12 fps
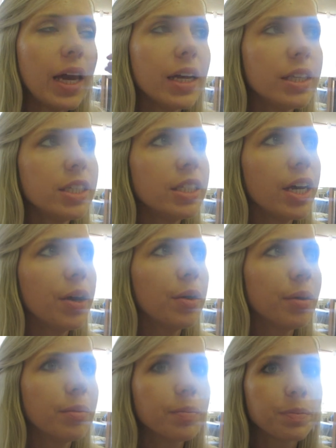And
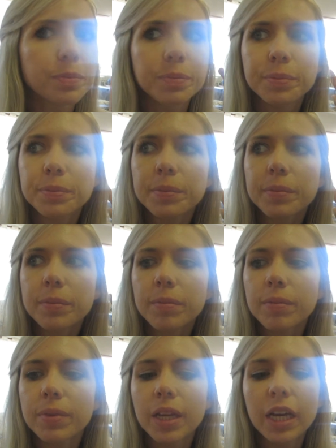so
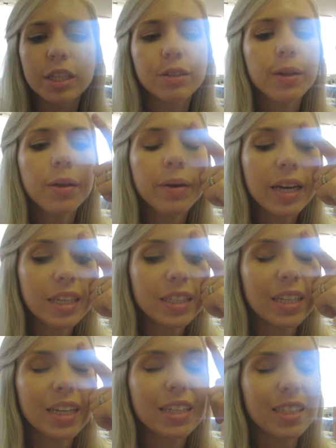anyways,
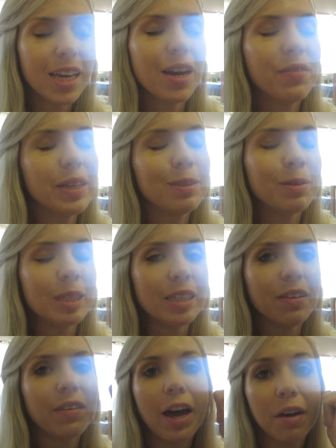it's kind of
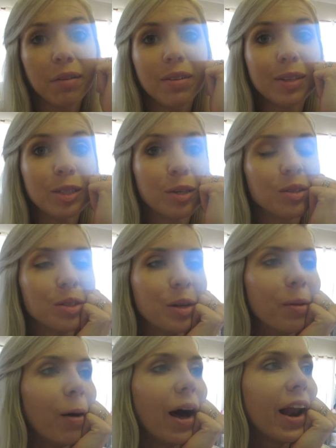expensive. I haven't even told
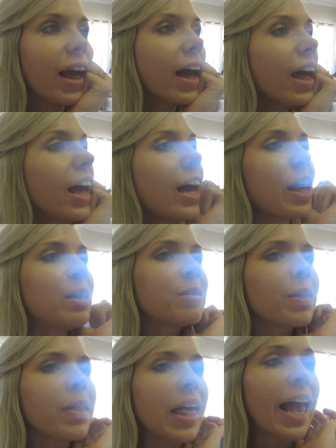Joel about it. He's
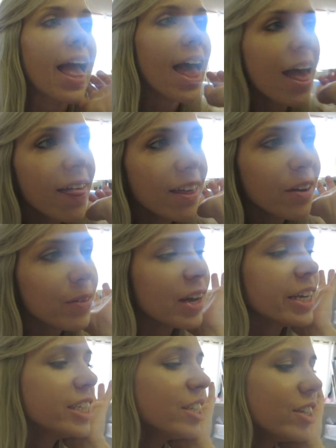just like, Heather,
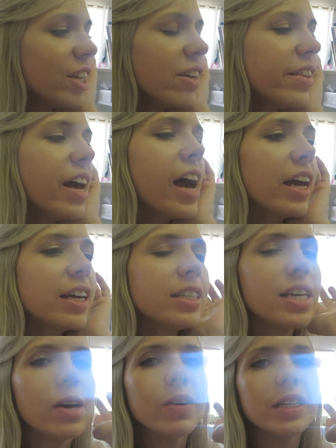why'd you do that? Because
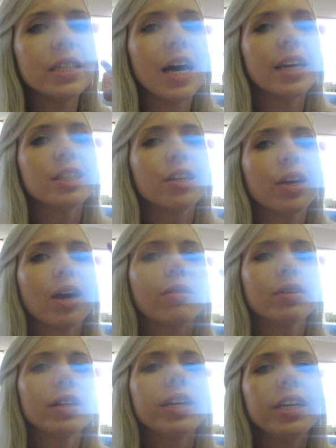he always likes to look at
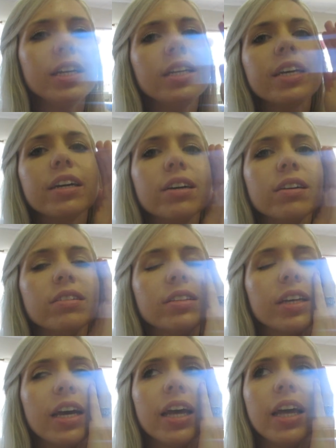really good
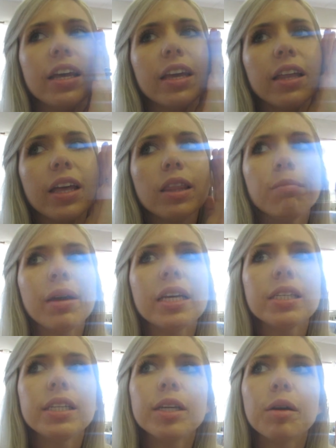deals, get like the
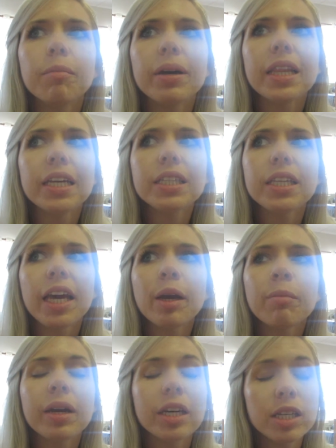best deal, but this
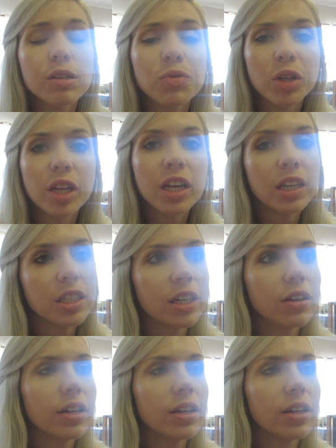camera is a really good deal,